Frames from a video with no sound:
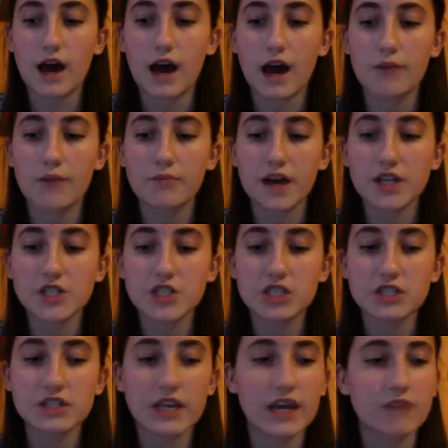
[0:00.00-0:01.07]
I'm not
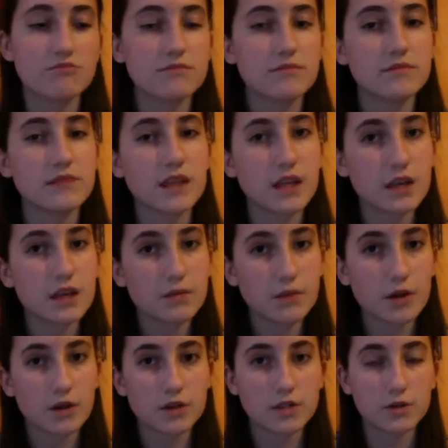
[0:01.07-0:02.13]
sure, I'm thinking about
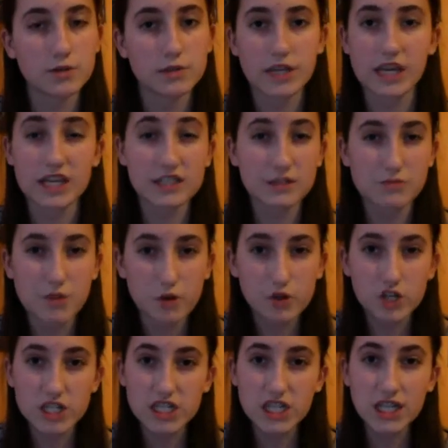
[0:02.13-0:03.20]
also taking some nutrition